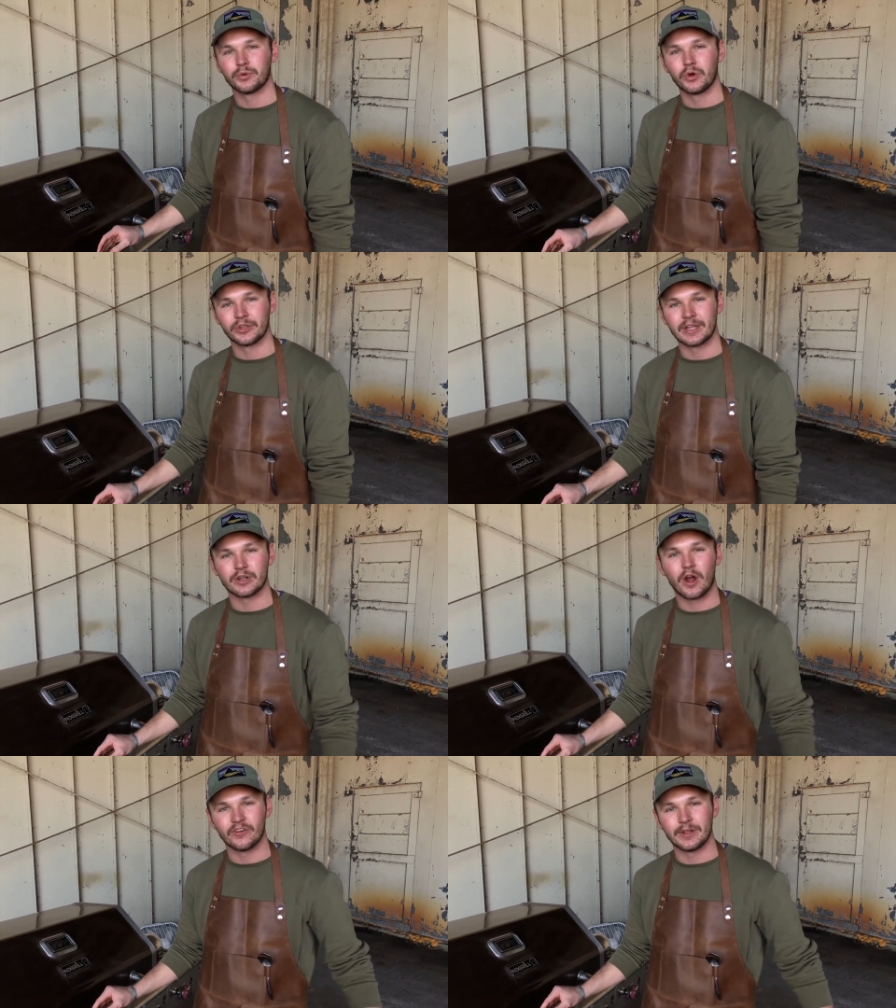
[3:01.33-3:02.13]
the work that's
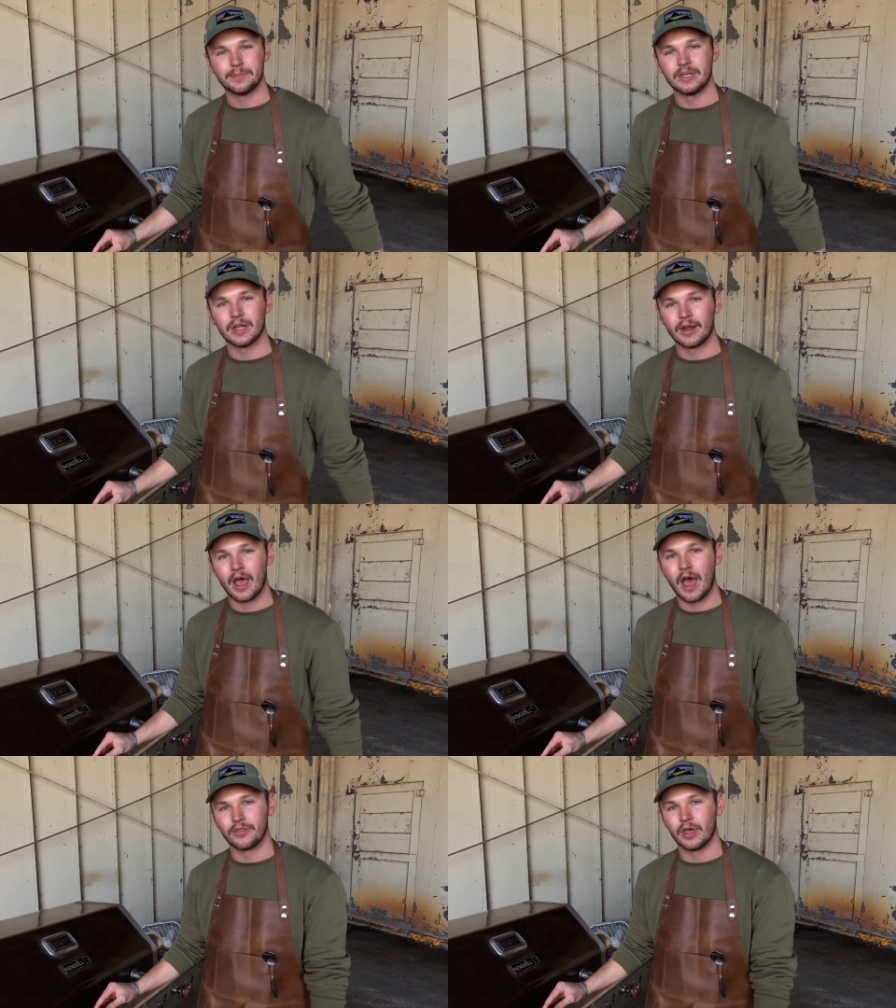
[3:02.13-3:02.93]
already been done
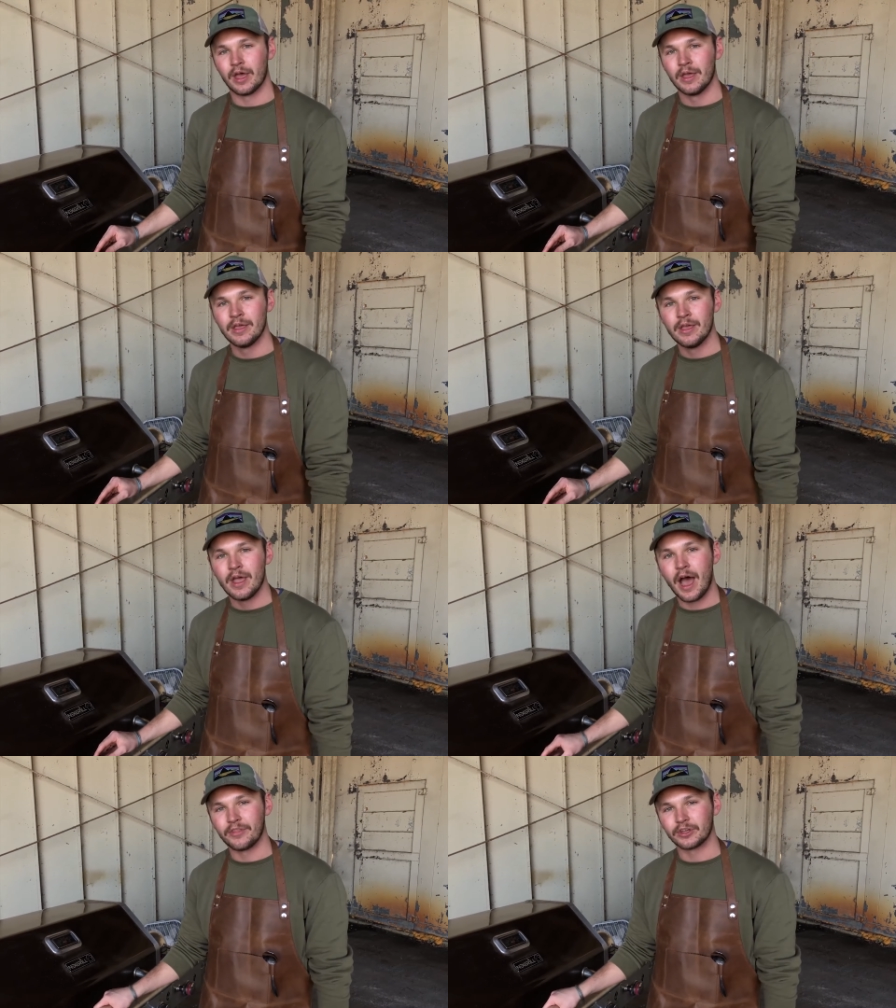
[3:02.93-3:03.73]
on
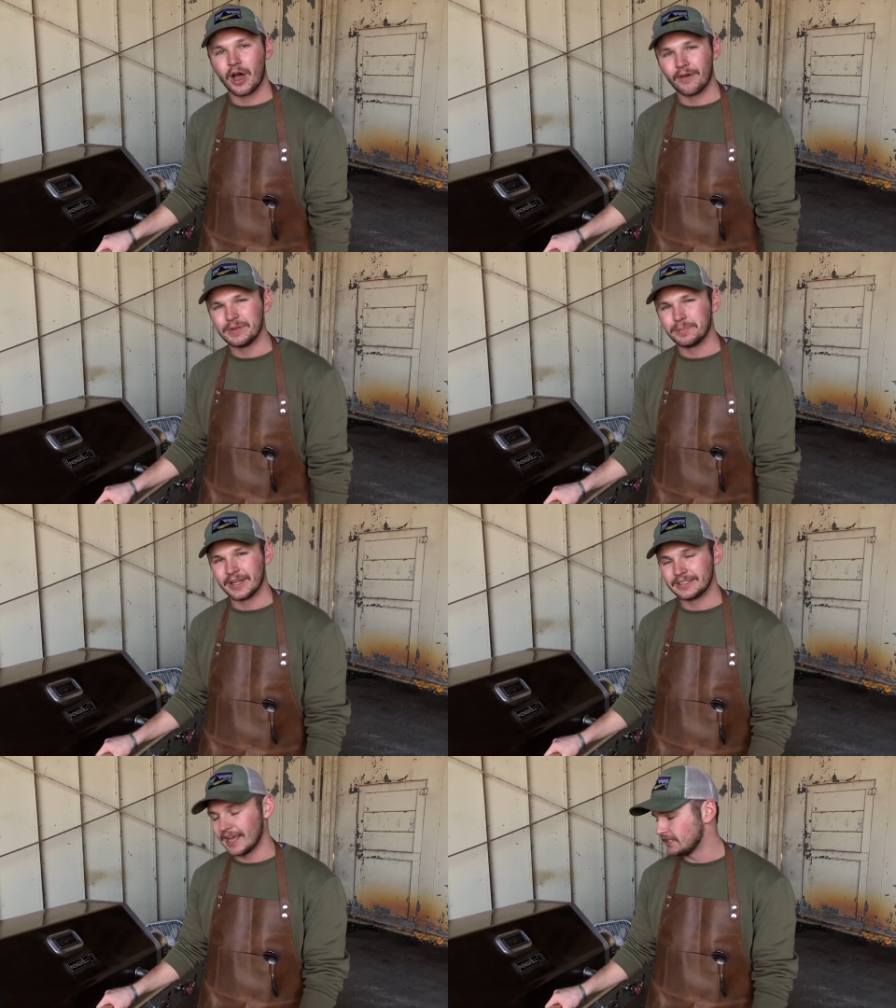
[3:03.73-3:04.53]
the coffee
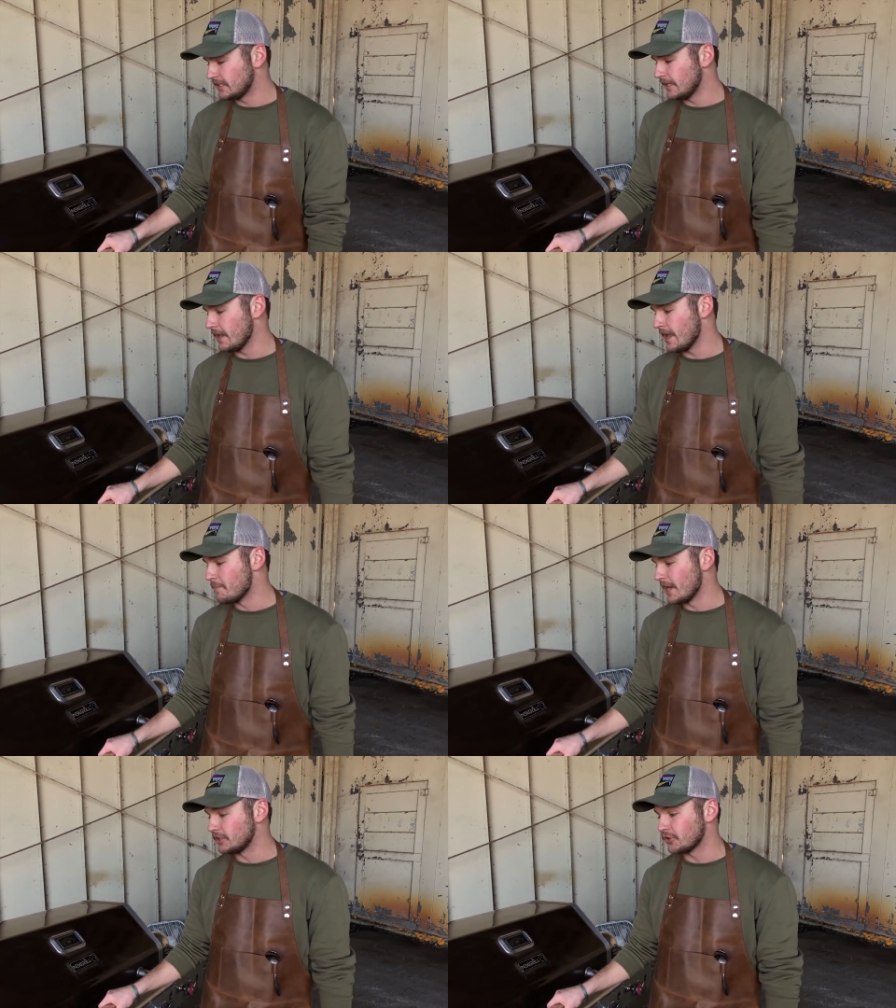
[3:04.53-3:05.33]
plantation and
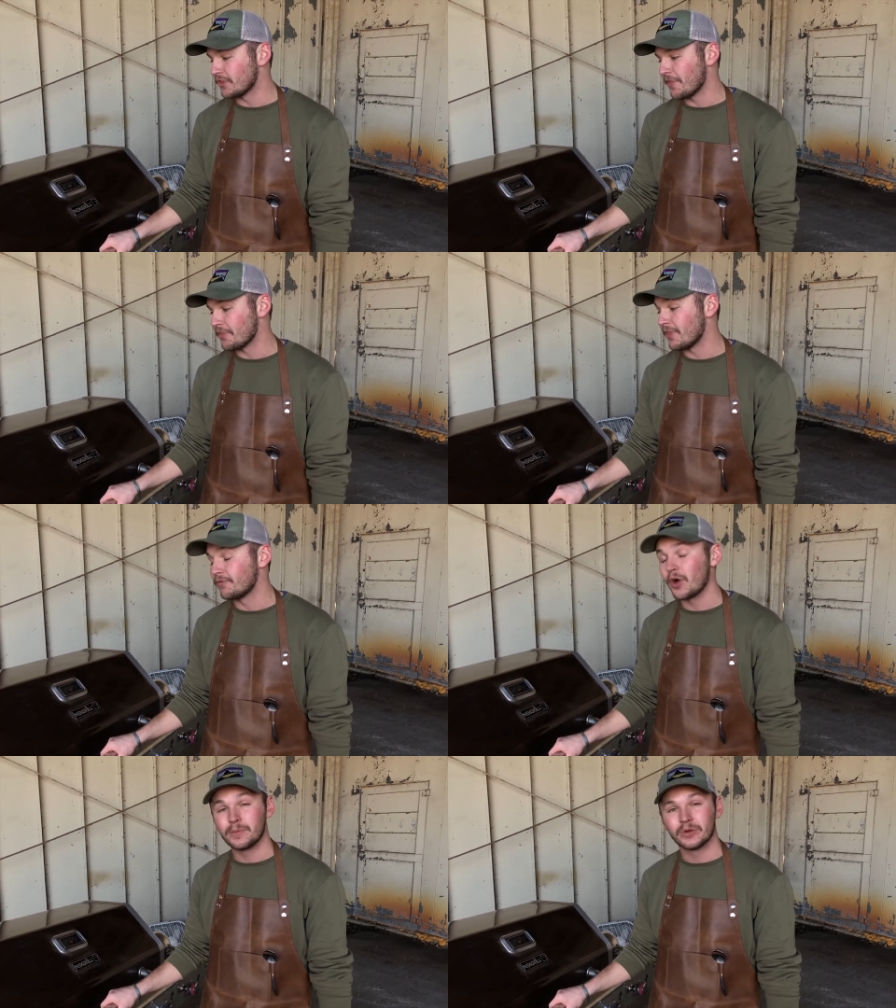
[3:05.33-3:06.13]
make sure that the
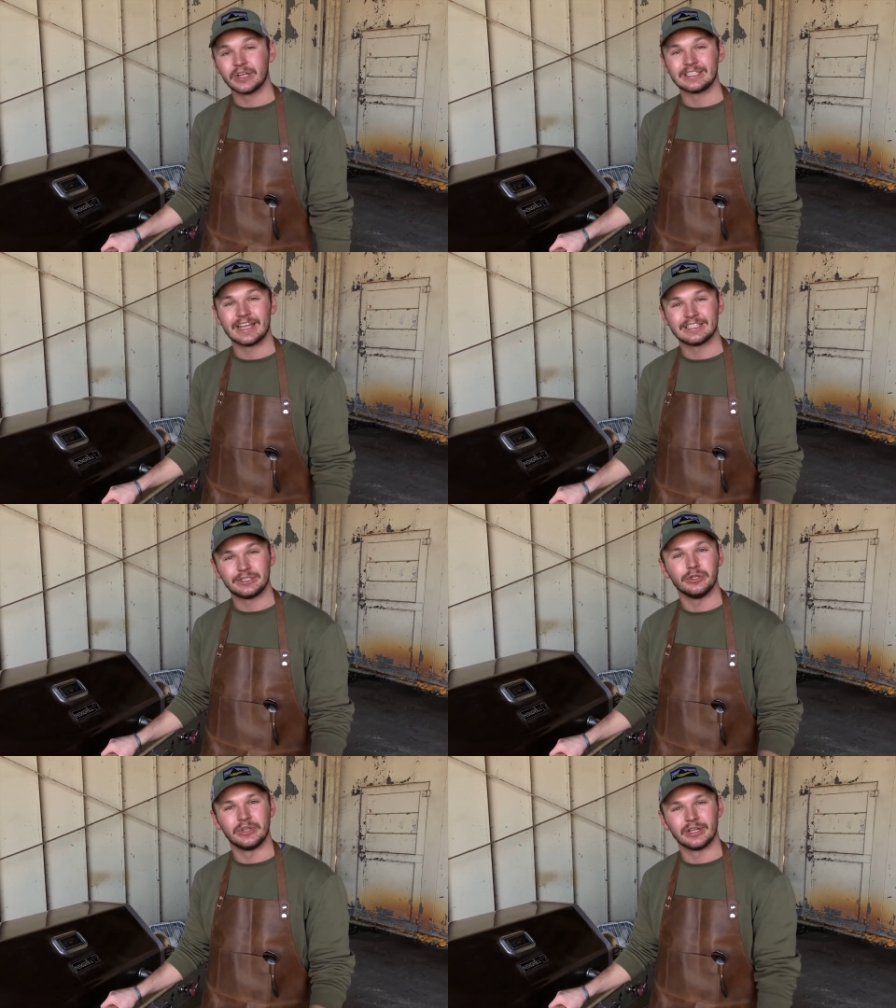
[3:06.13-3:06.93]
farmer gets
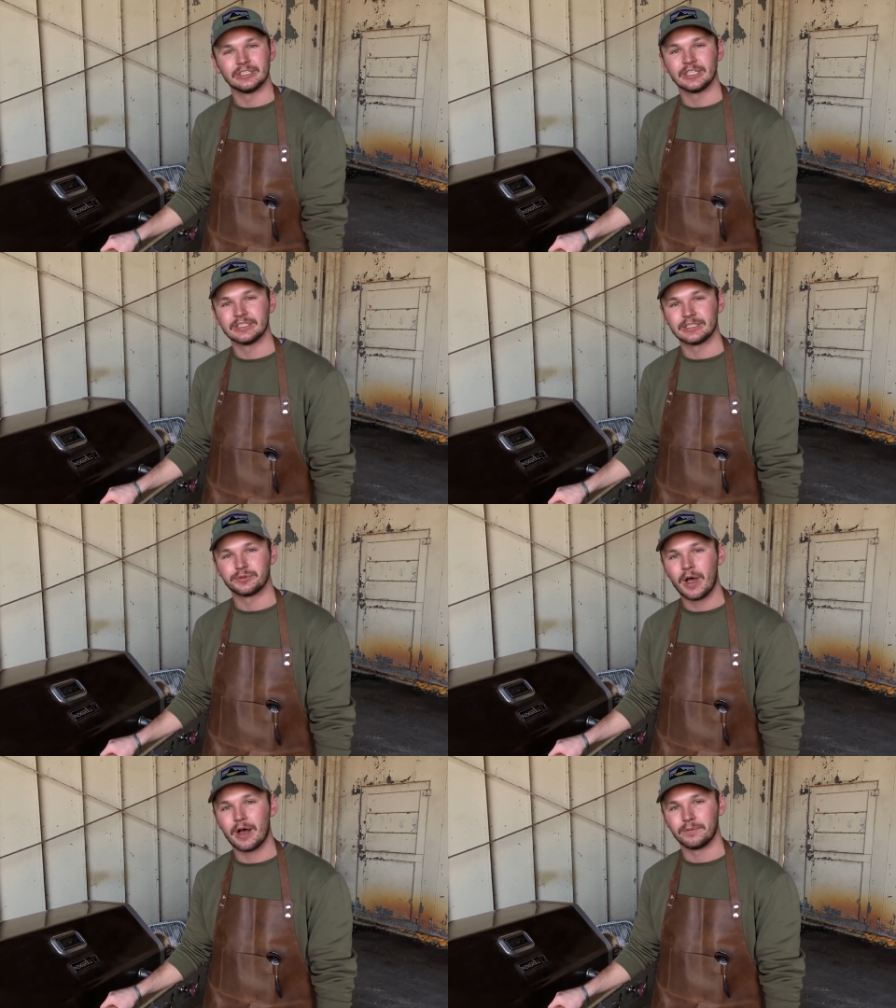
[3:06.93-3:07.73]
its due diligence as
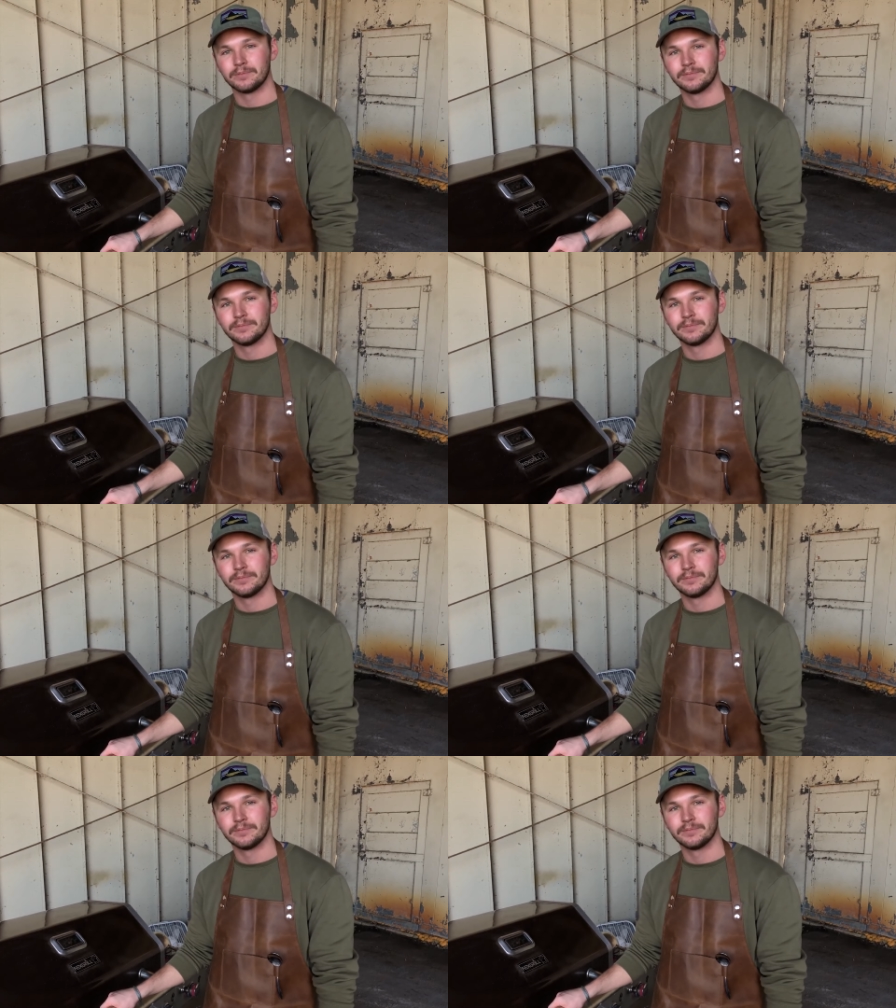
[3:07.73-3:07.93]
well.